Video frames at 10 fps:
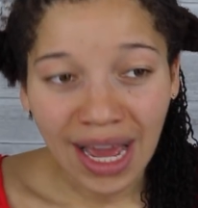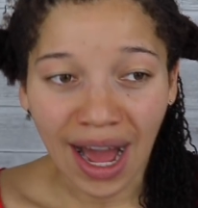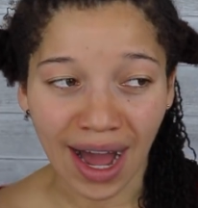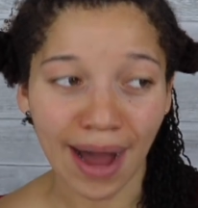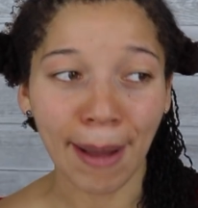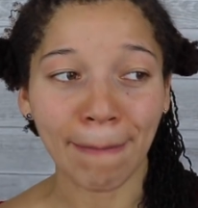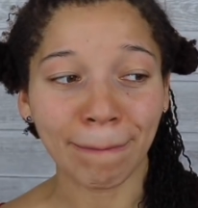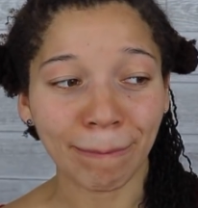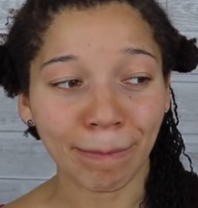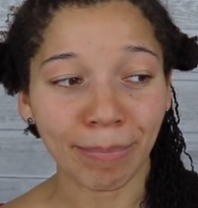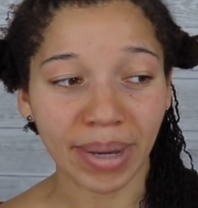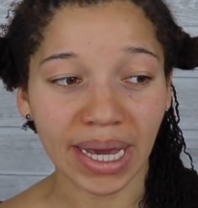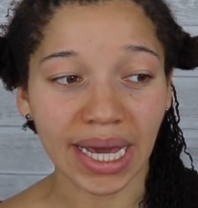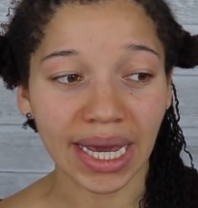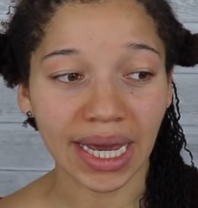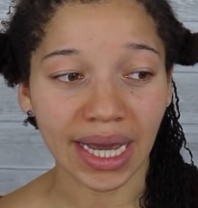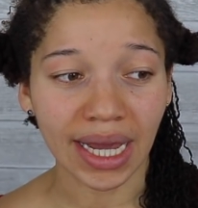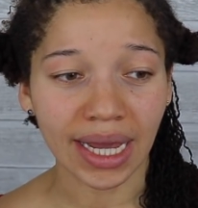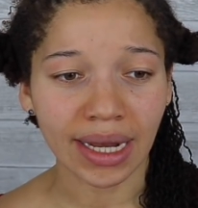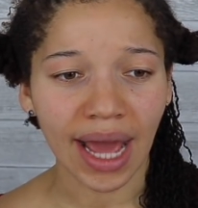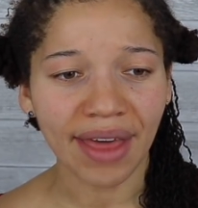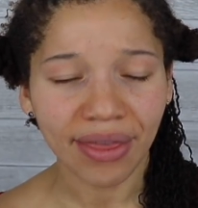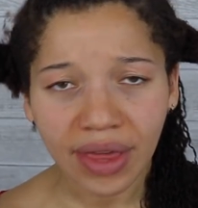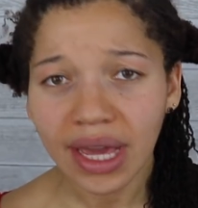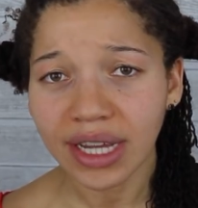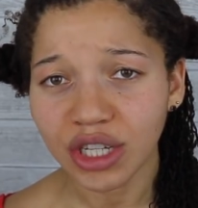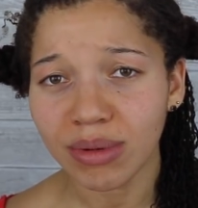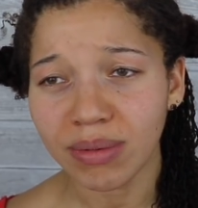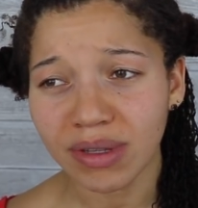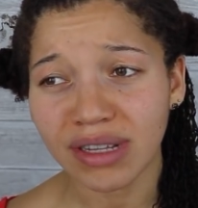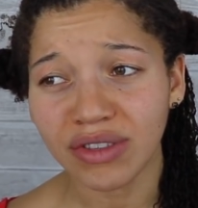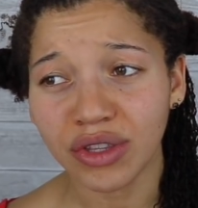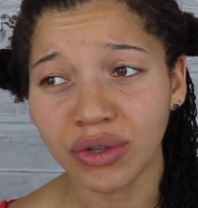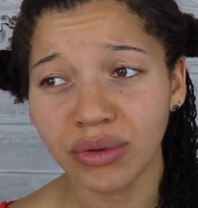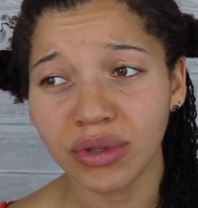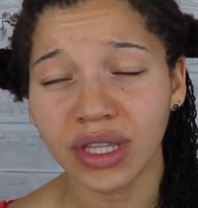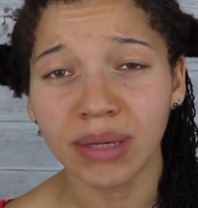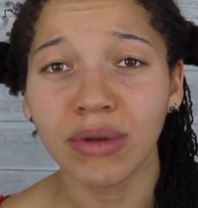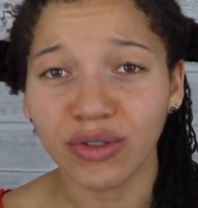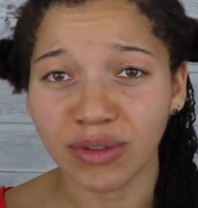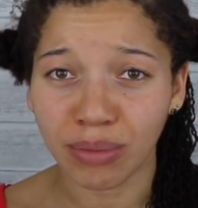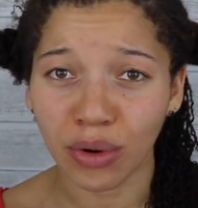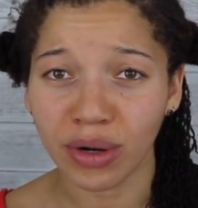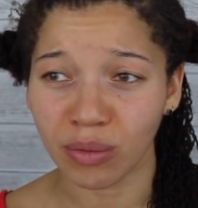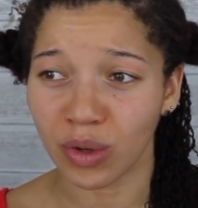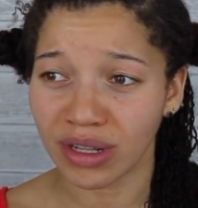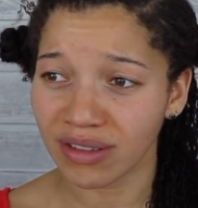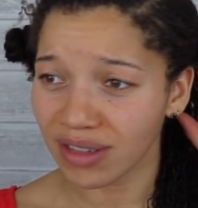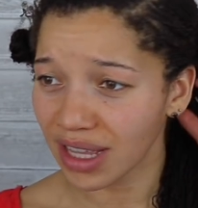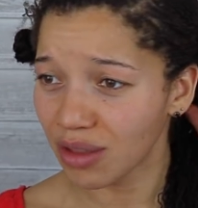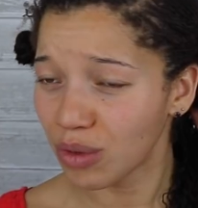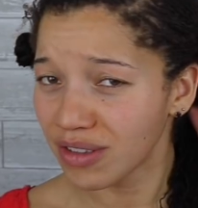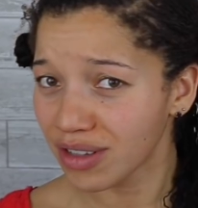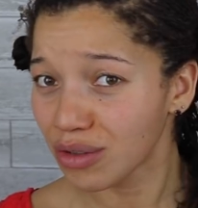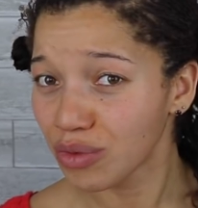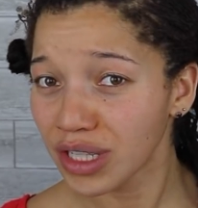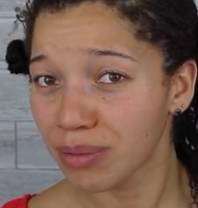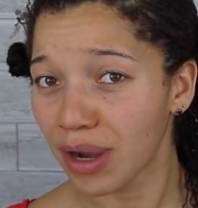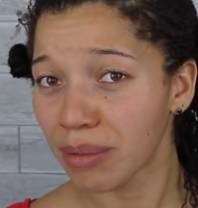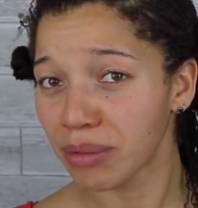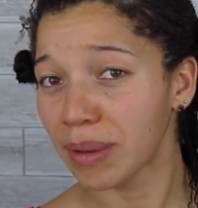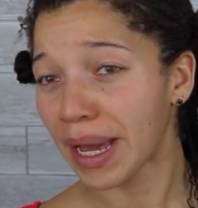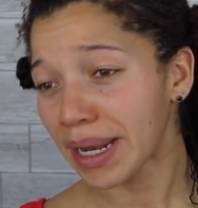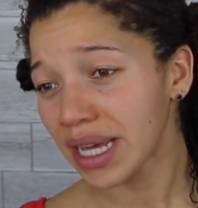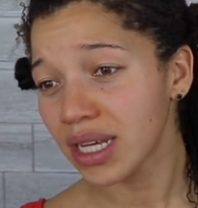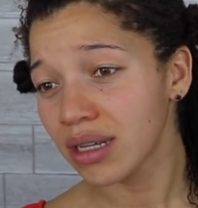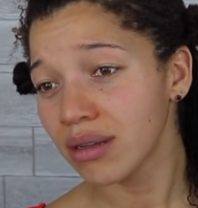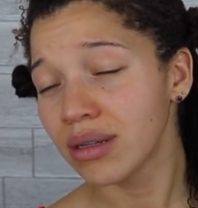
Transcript: But I think I should be able to get through the most important ones, like the ones that are really problematic